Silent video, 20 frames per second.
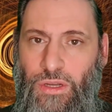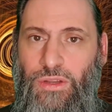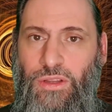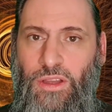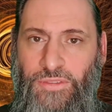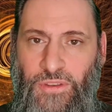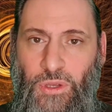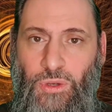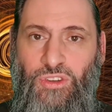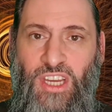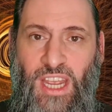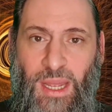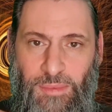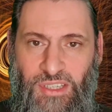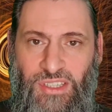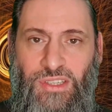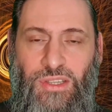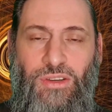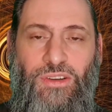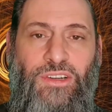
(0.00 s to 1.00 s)
a few
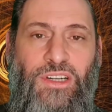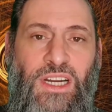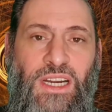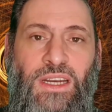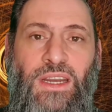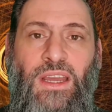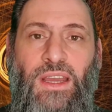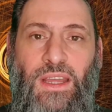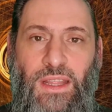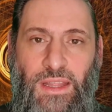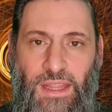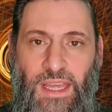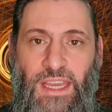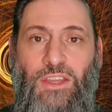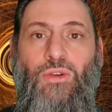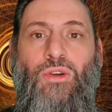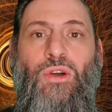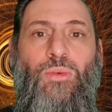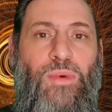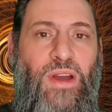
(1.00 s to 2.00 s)
chapters of the Quran,
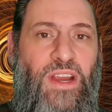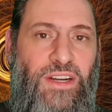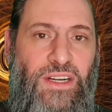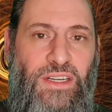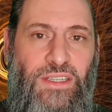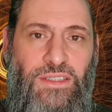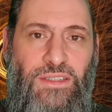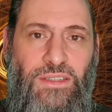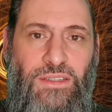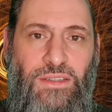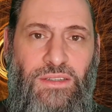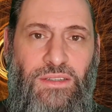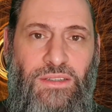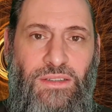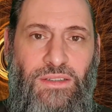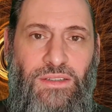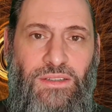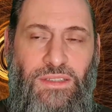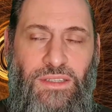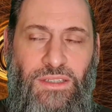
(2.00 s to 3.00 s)
then you can wear it."
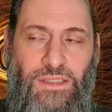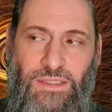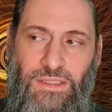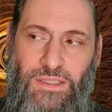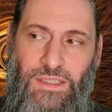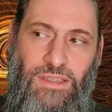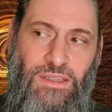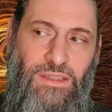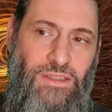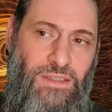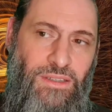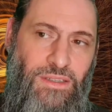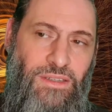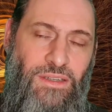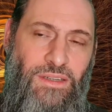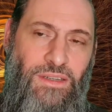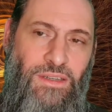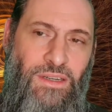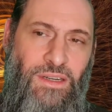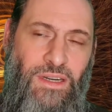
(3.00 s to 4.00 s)
So I was like,
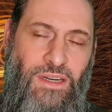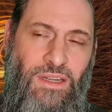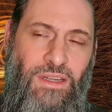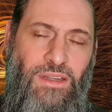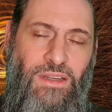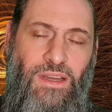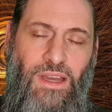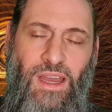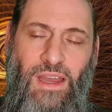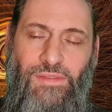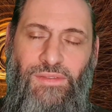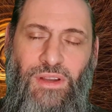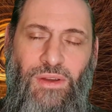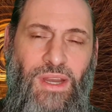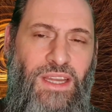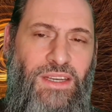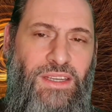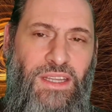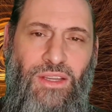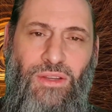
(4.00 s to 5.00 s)
all right, I have
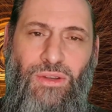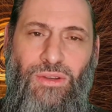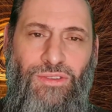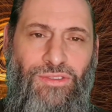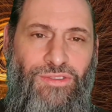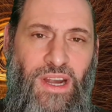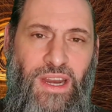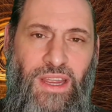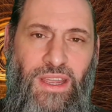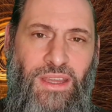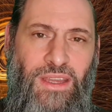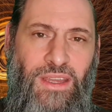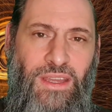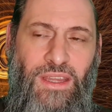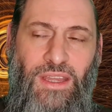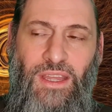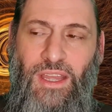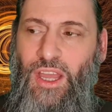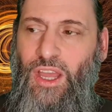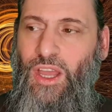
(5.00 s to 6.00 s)
no idea who's right
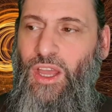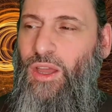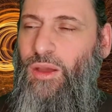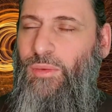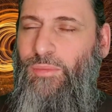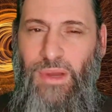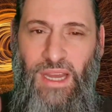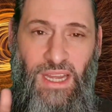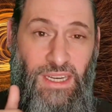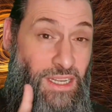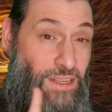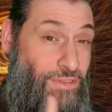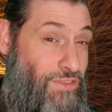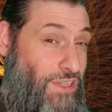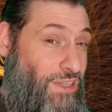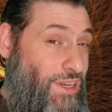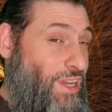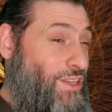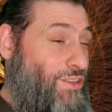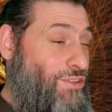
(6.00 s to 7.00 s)
here, but I
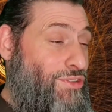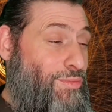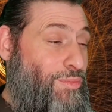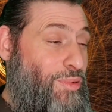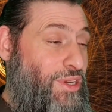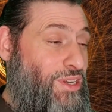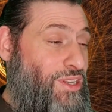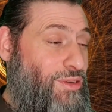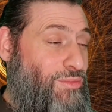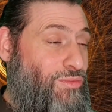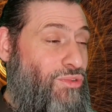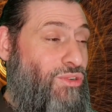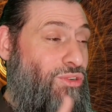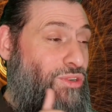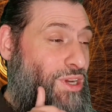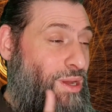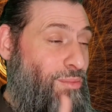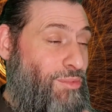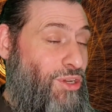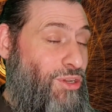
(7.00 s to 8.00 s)
definitely like your opinion
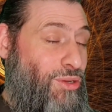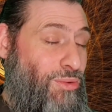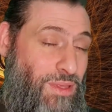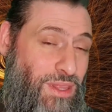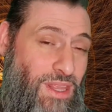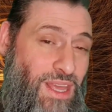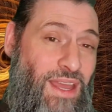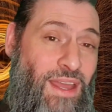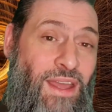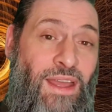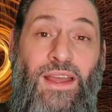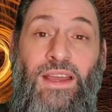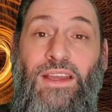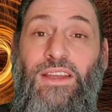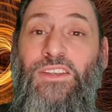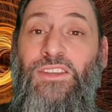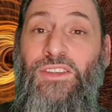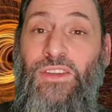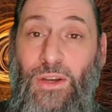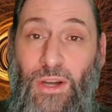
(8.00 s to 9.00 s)
more. I'm going with that.
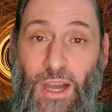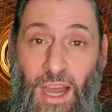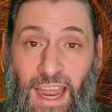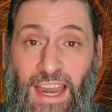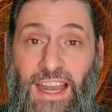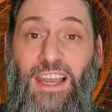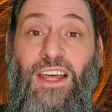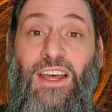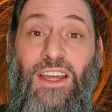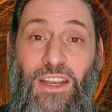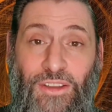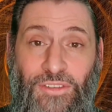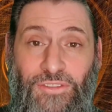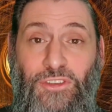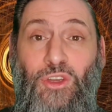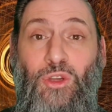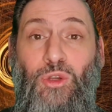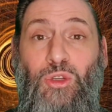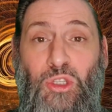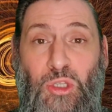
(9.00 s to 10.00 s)
So I learned a
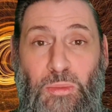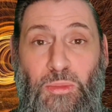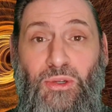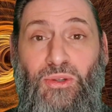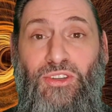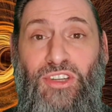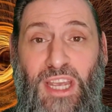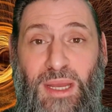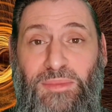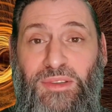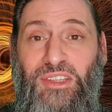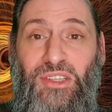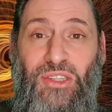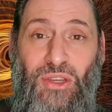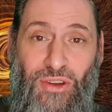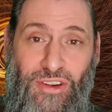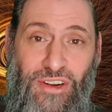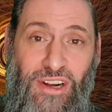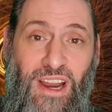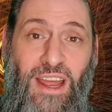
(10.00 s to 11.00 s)
few small chapters
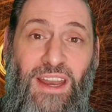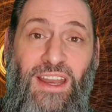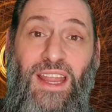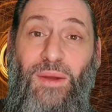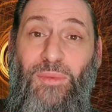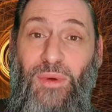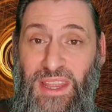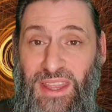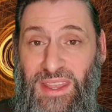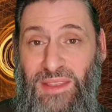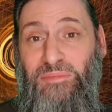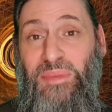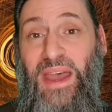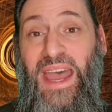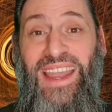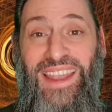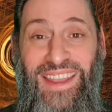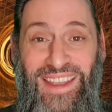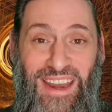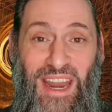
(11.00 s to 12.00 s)
of the Quran, and I went
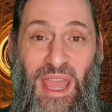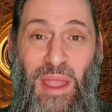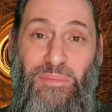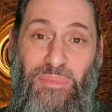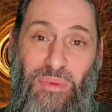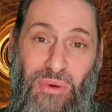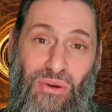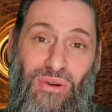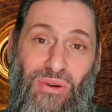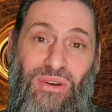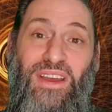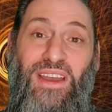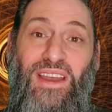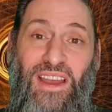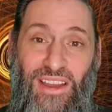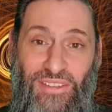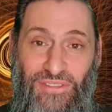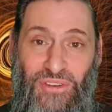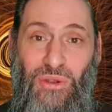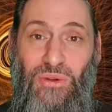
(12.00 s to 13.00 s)
back and I bought
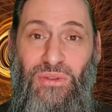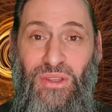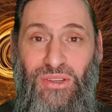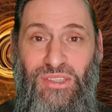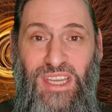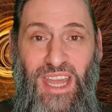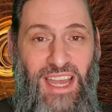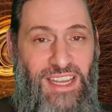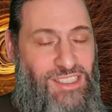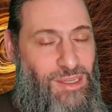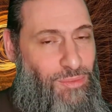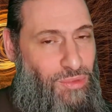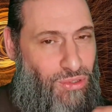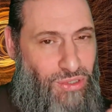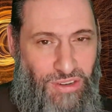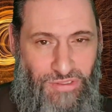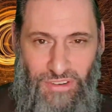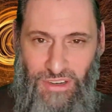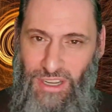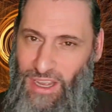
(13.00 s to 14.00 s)
a few of those hats. I
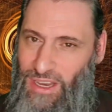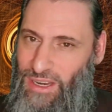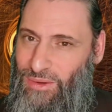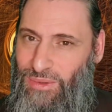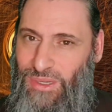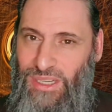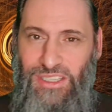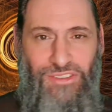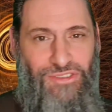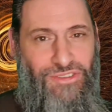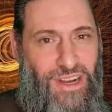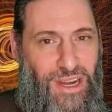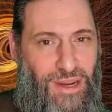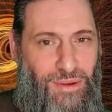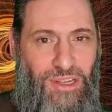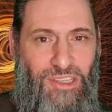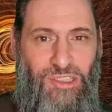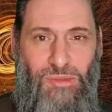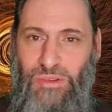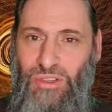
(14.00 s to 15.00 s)
bought different color ones,
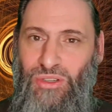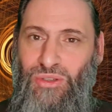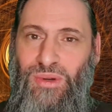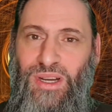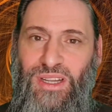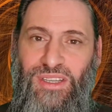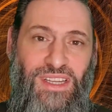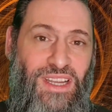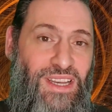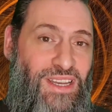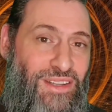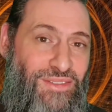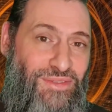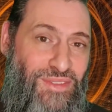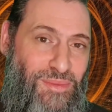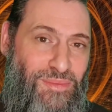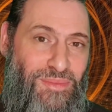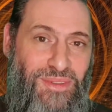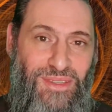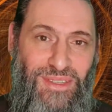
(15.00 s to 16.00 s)
gray ones, blue ones. I
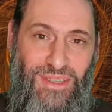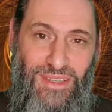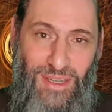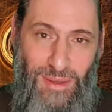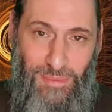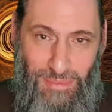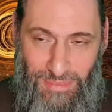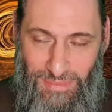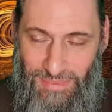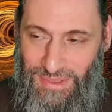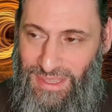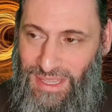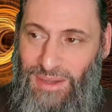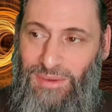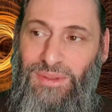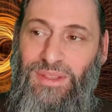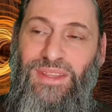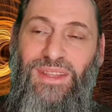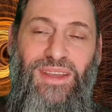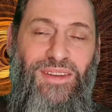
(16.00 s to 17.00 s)
loved them.
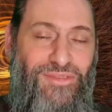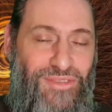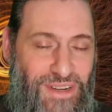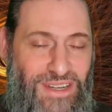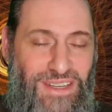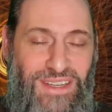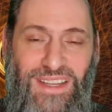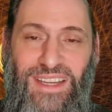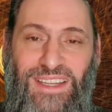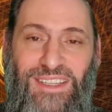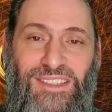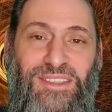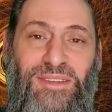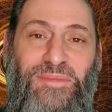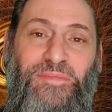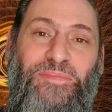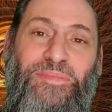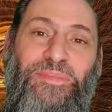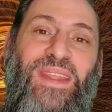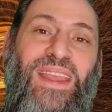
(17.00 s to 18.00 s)
They're really
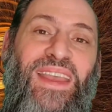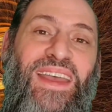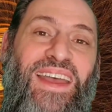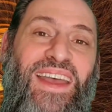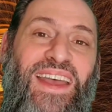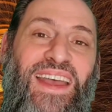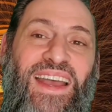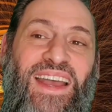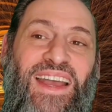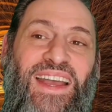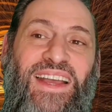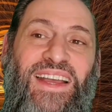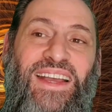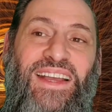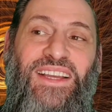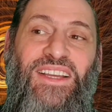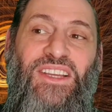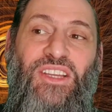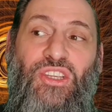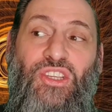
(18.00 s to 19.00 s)
nice.
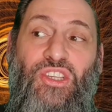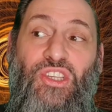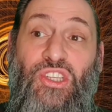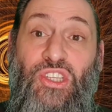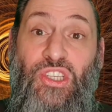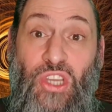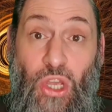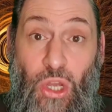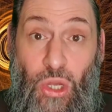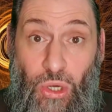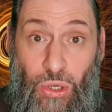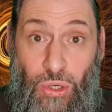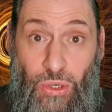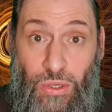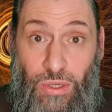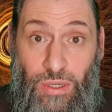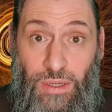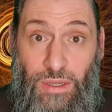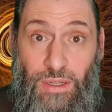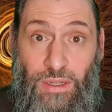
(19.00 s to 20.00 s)

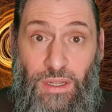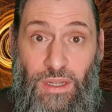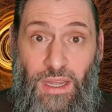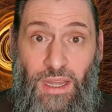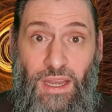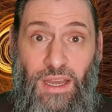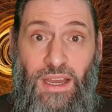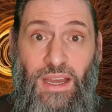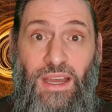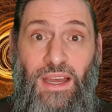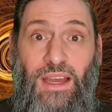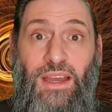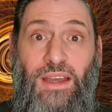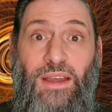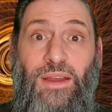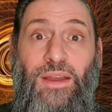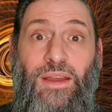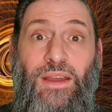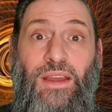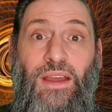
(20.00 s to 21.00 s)
So
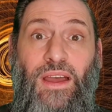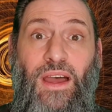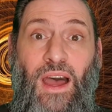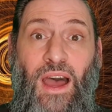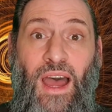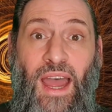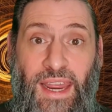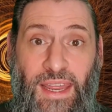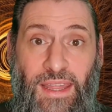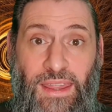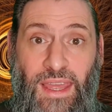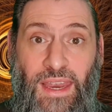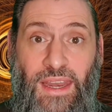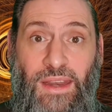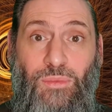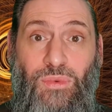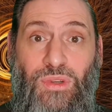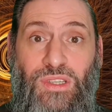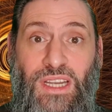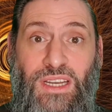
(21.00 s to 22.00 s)
I
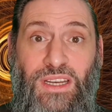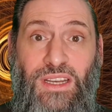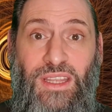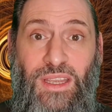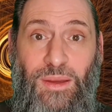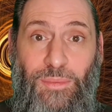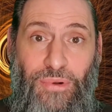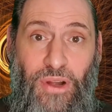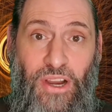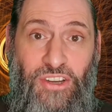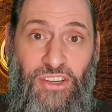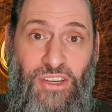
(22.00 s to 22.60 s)
then was under the